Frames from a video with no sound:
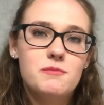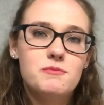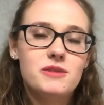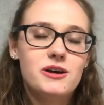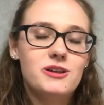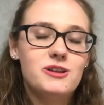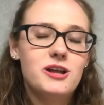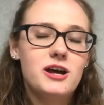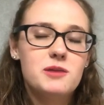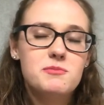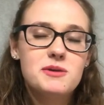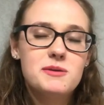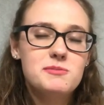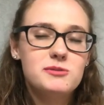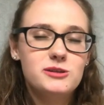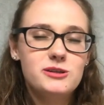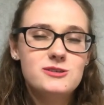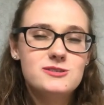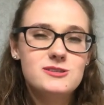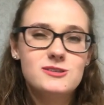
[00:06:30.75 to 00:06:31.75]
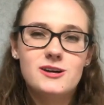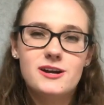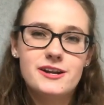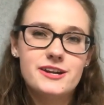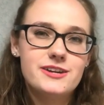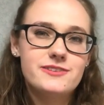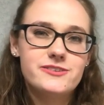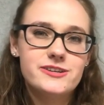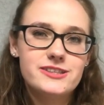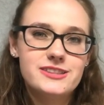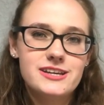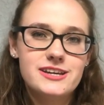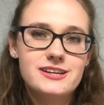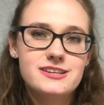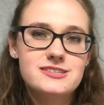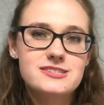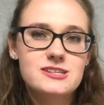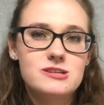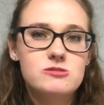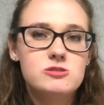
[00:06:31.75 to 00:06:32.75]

A lot of people use a lot of different things, so